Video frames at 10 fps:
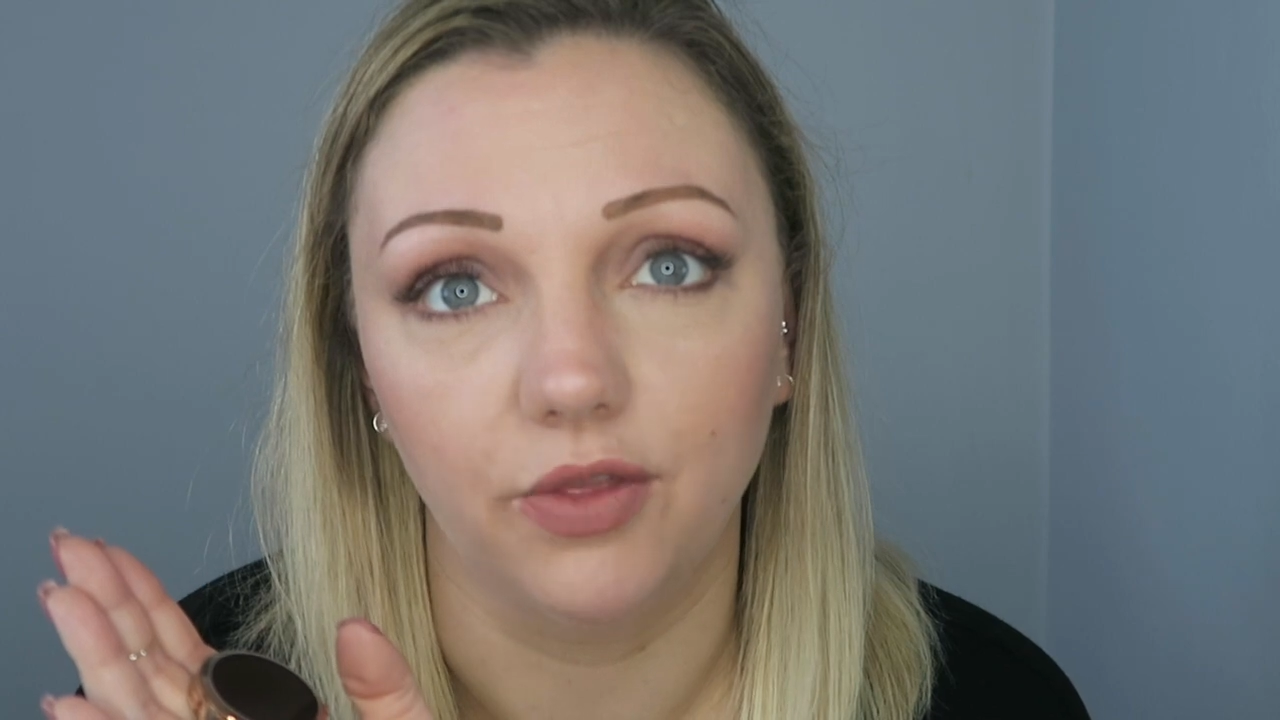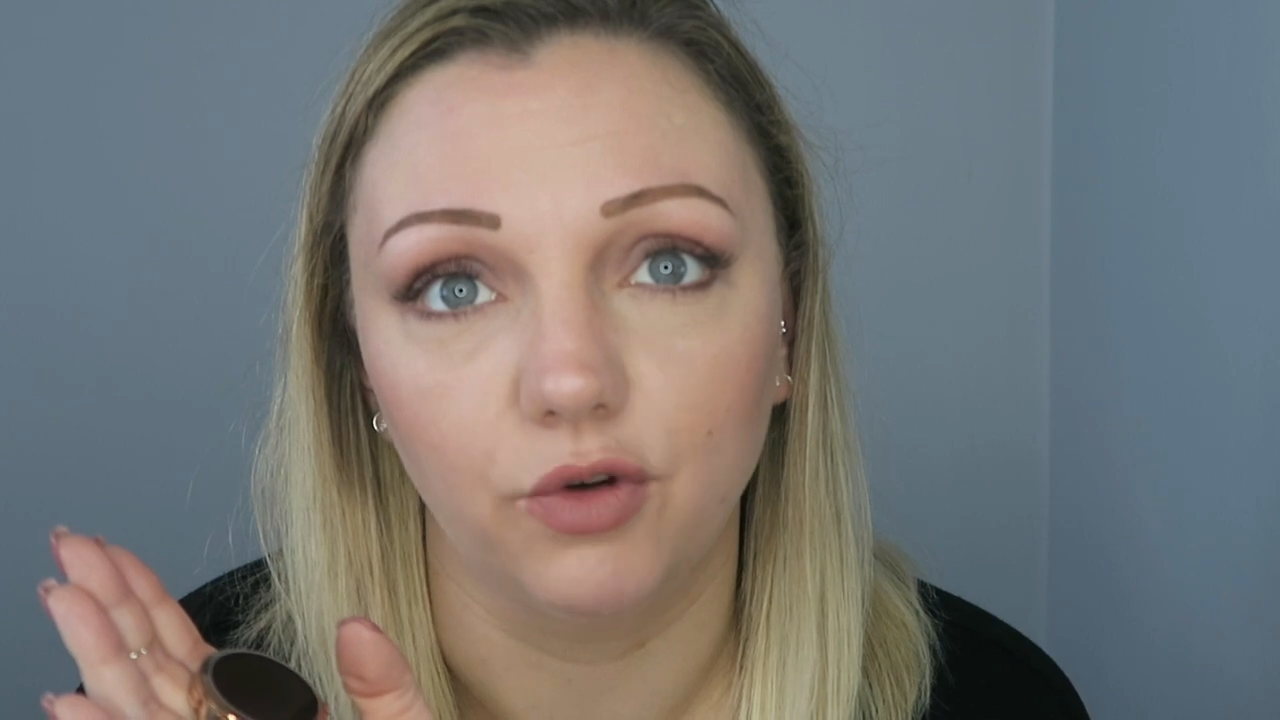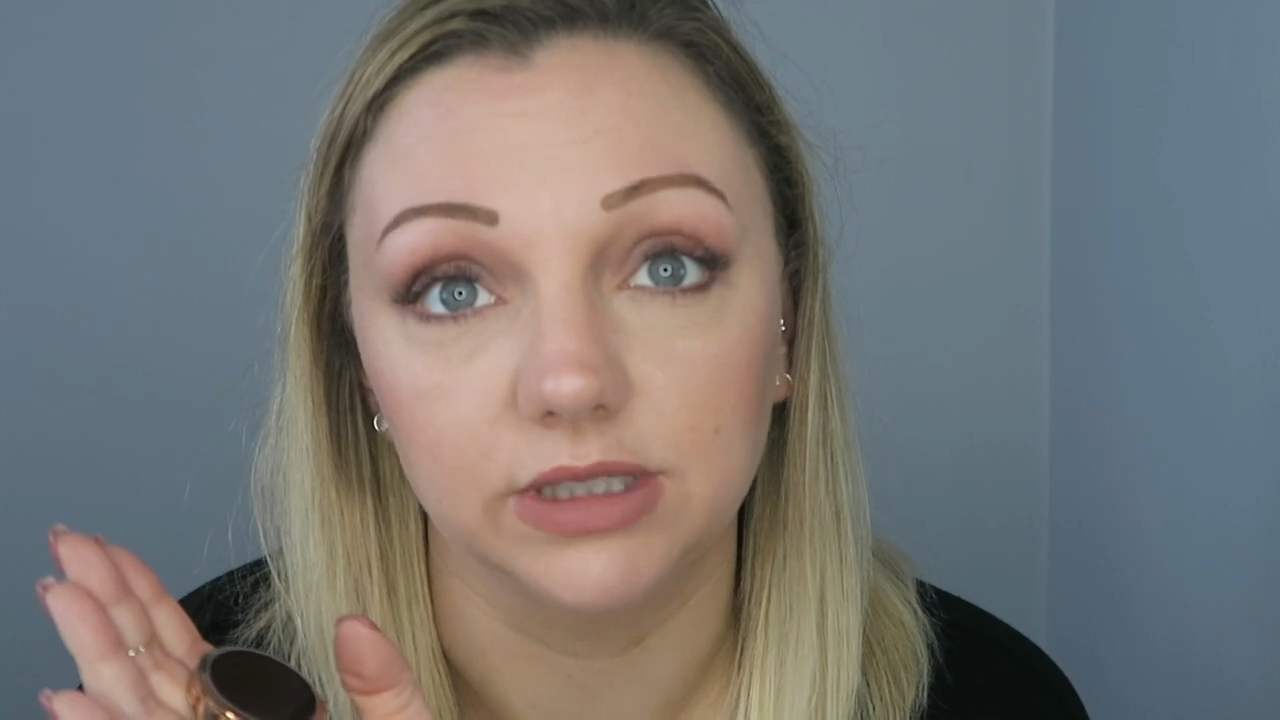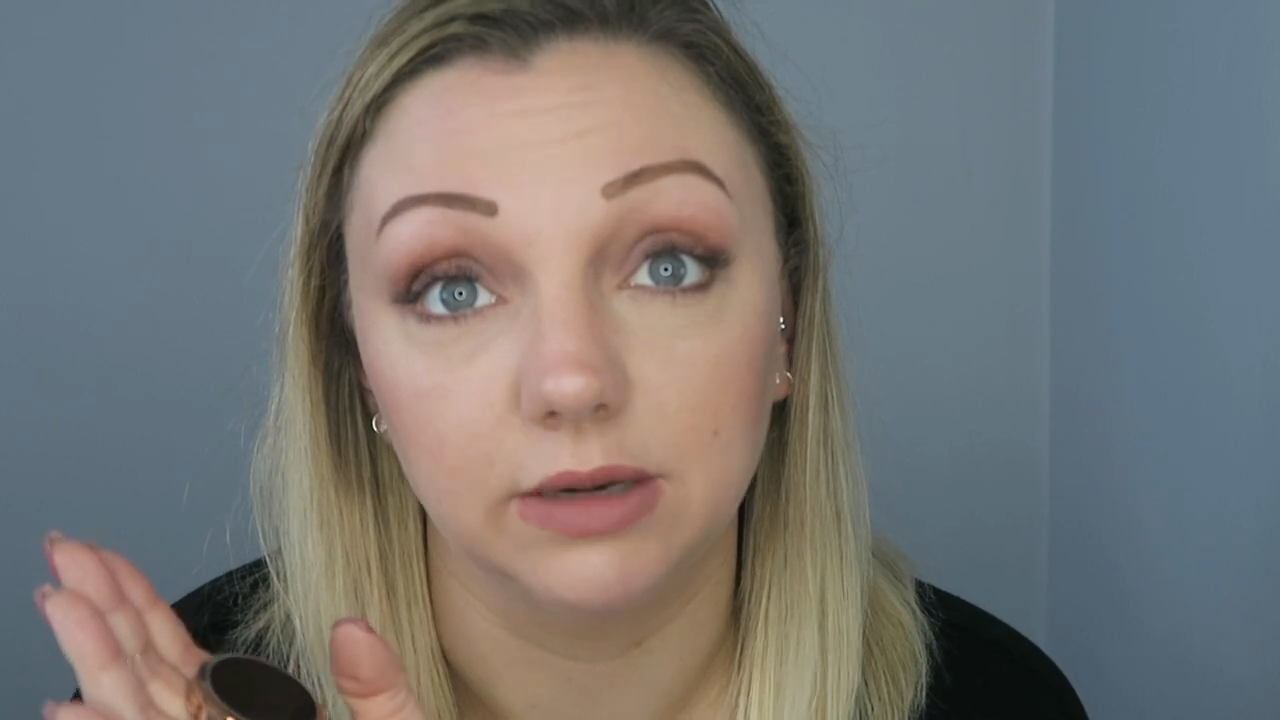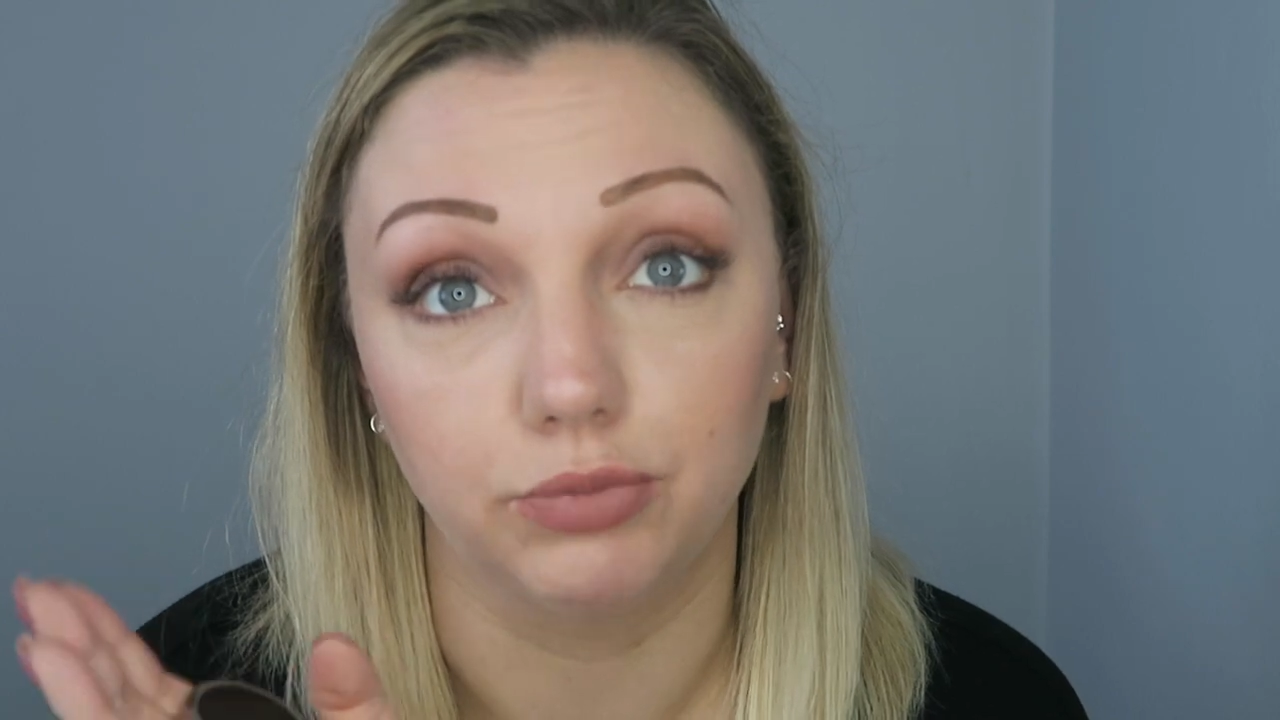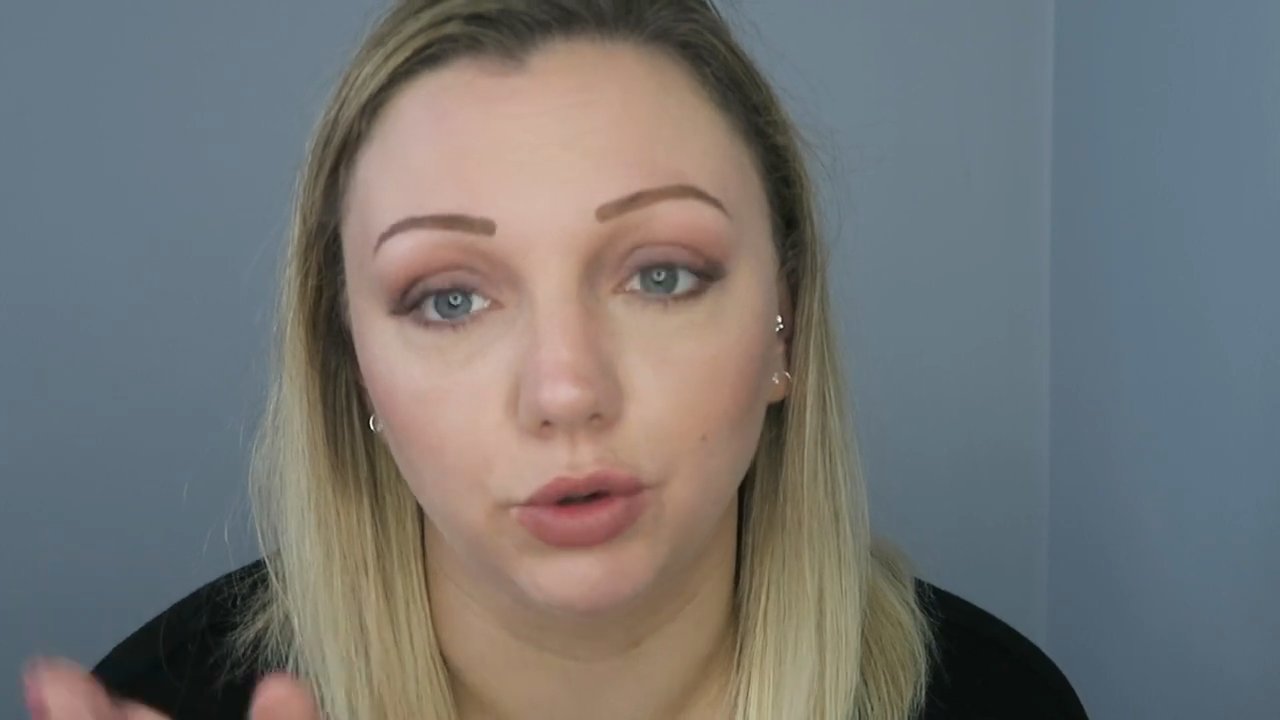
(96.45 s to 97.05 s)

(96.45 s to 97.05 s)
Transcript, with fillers: I thought it